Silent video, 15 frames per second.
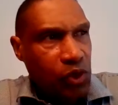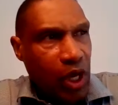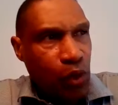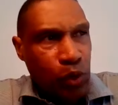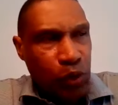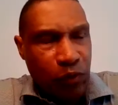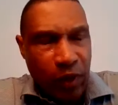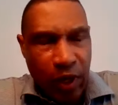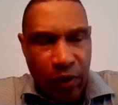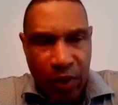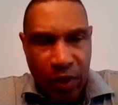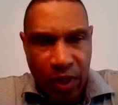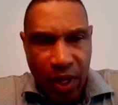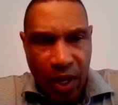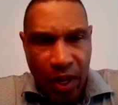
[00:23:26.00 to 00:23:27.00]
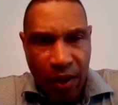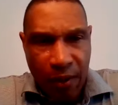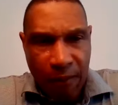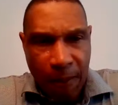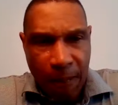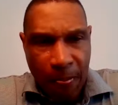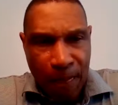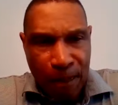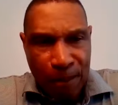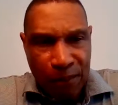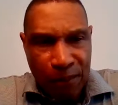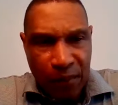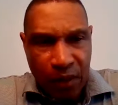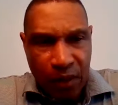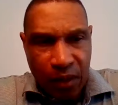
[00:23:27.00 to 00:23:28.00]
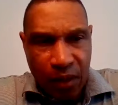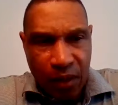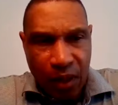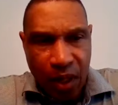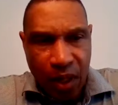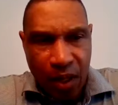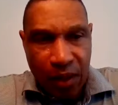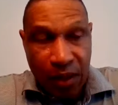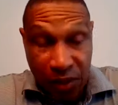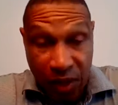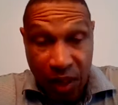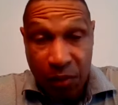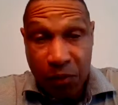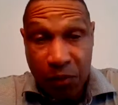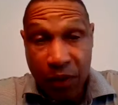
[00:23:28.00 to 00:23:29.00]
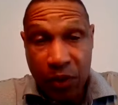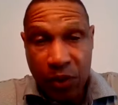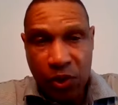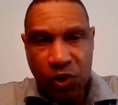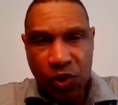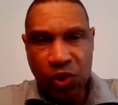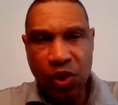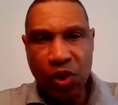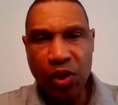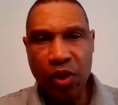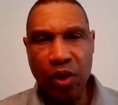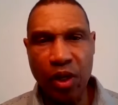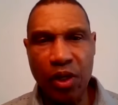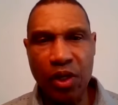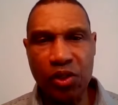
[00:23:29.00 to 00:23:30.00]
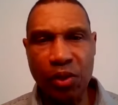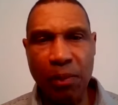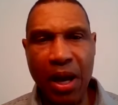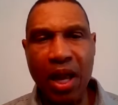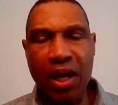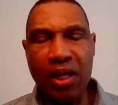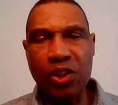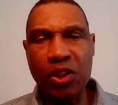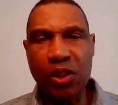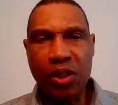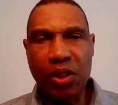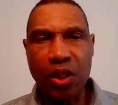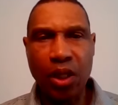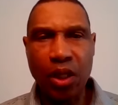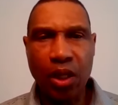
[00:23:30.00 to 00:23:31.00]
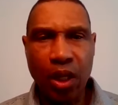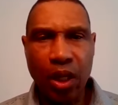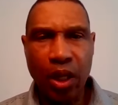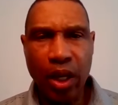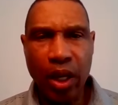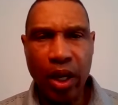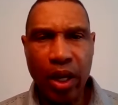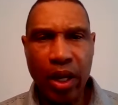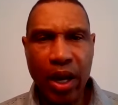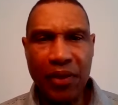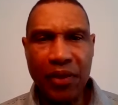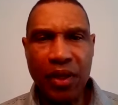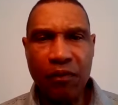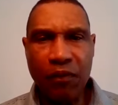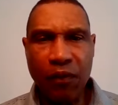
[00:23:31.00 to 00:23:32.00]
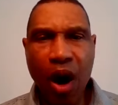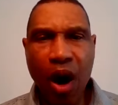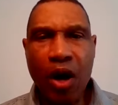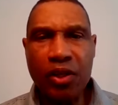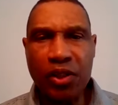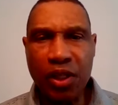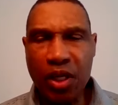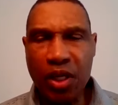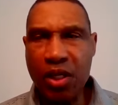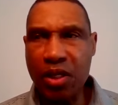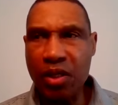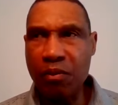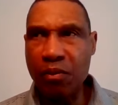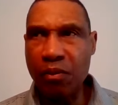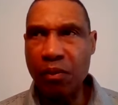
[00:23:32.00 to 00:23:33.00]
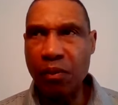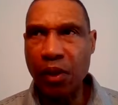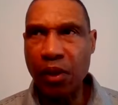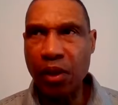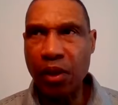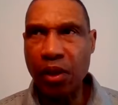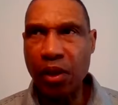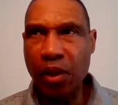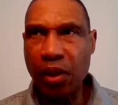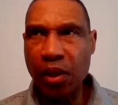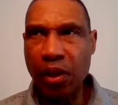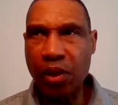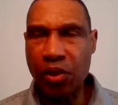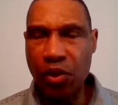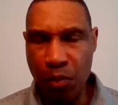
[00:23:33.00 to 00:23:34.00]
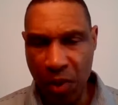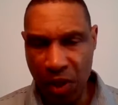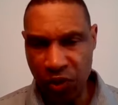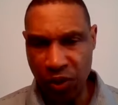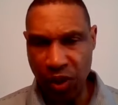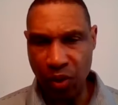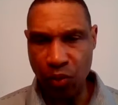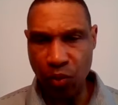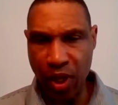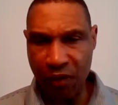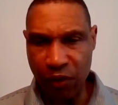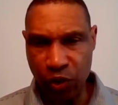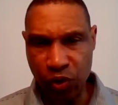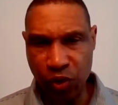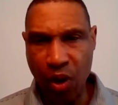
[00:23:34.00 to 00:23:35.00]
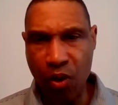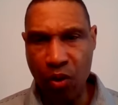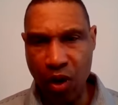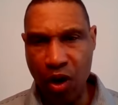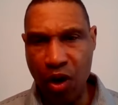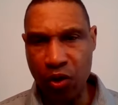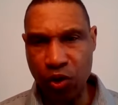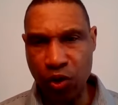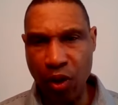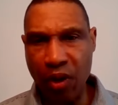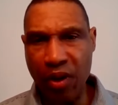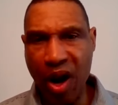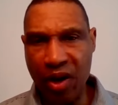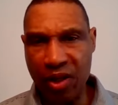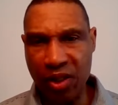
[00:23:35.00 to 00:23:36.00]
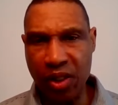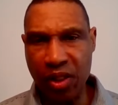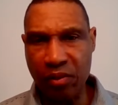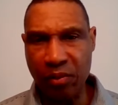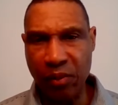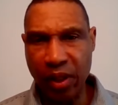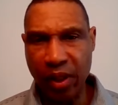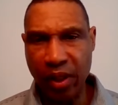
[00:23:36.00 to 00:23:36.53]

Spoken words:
Jake was very he seemed very sincere in his apology. And I think for our team, you mentioned it, we have a strong culture on our team.